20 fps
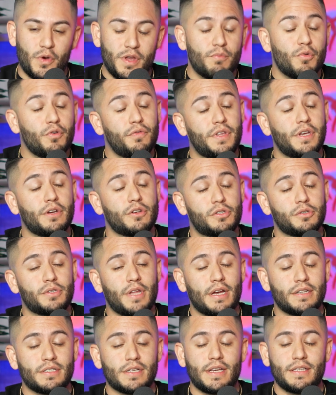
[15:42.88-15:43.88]
moved here in
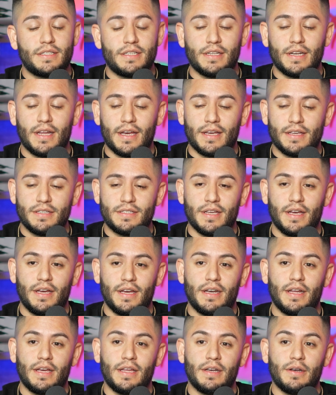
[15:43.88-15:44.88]
2018, like I said,
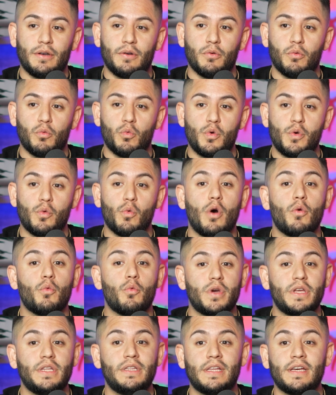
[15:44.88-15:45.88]
and what
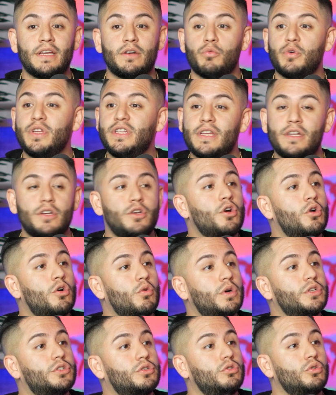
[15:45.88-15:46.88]
we did, we didn't know
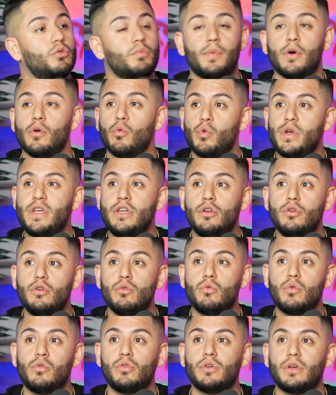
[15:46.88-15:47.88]
what to do, but we
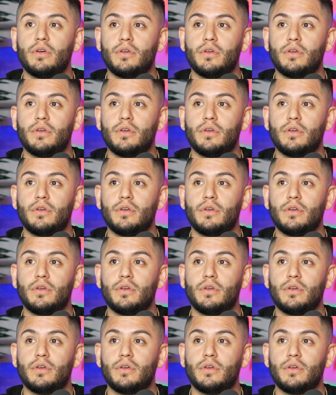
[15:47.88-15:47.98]
knew